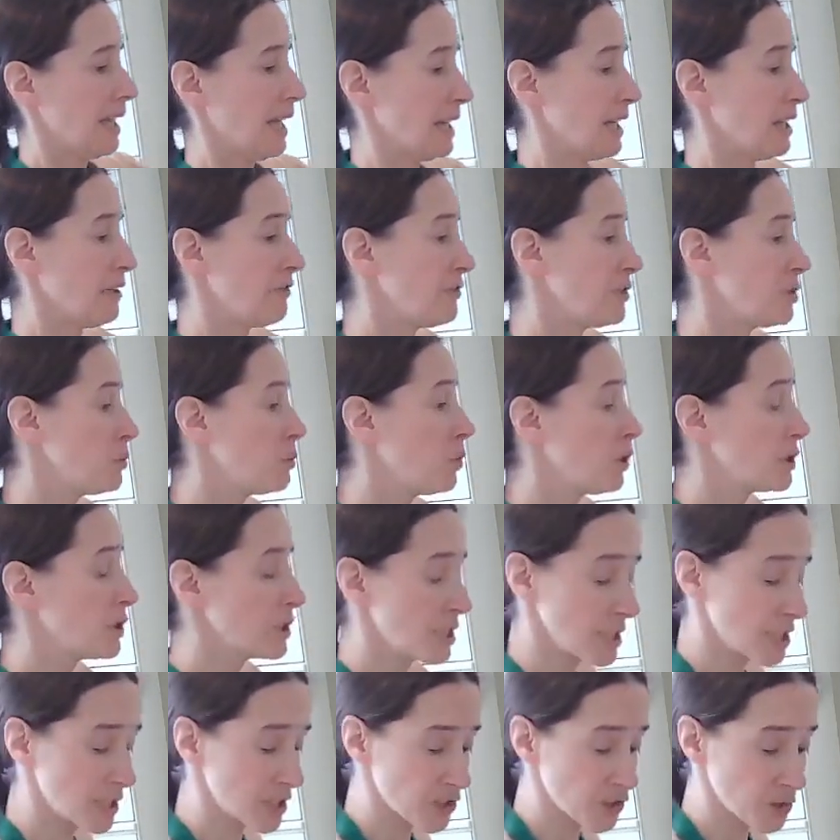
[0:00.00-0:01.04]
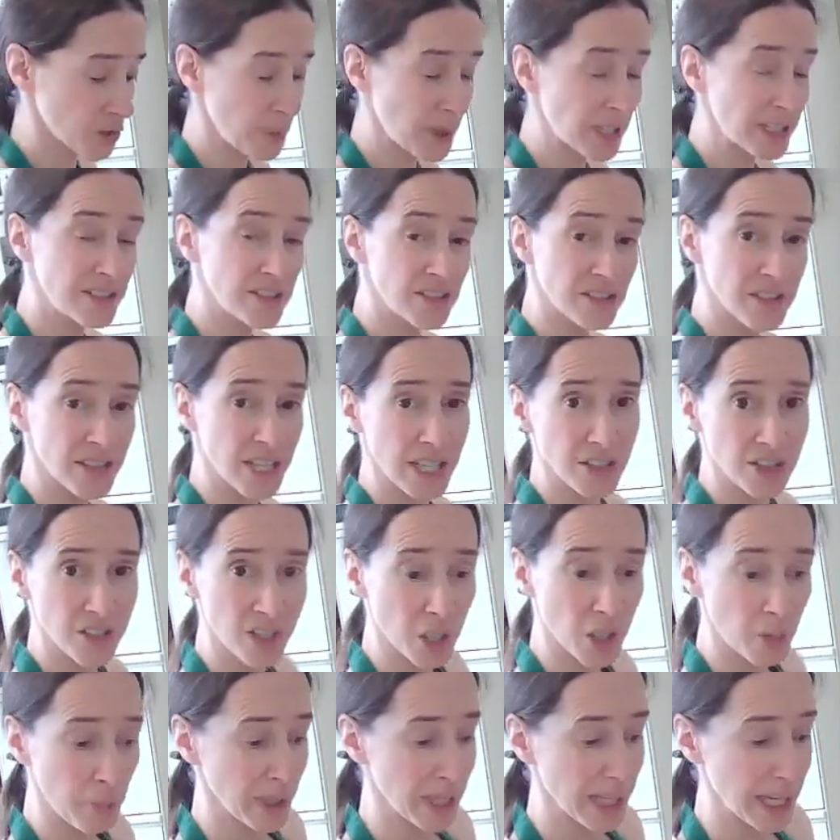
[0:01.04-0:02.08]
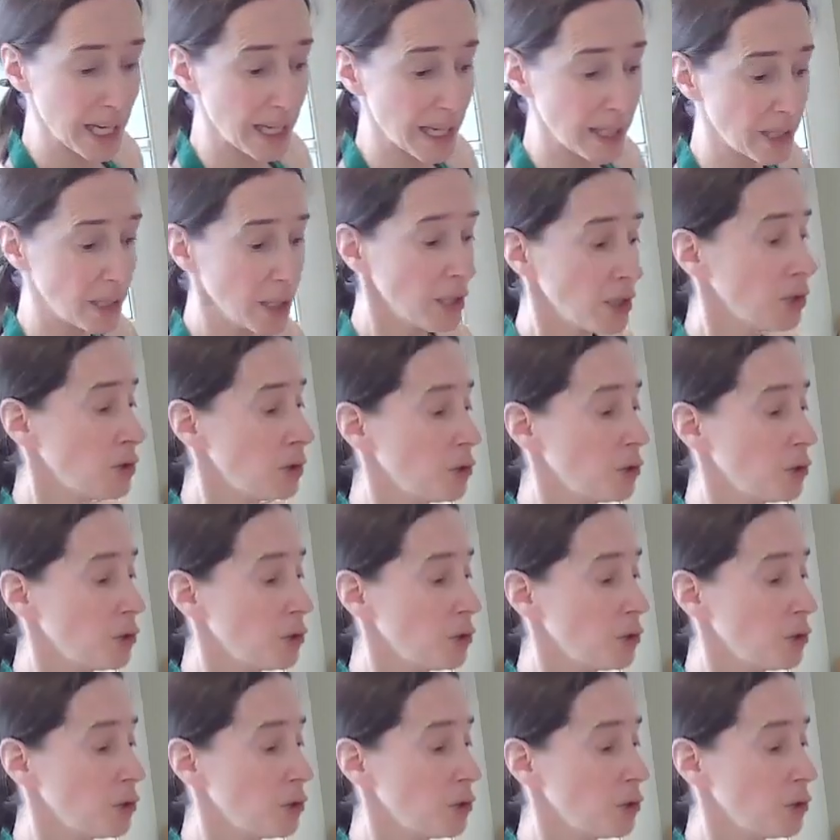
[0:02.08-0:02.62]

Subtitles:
And if you wanted to spice things up again,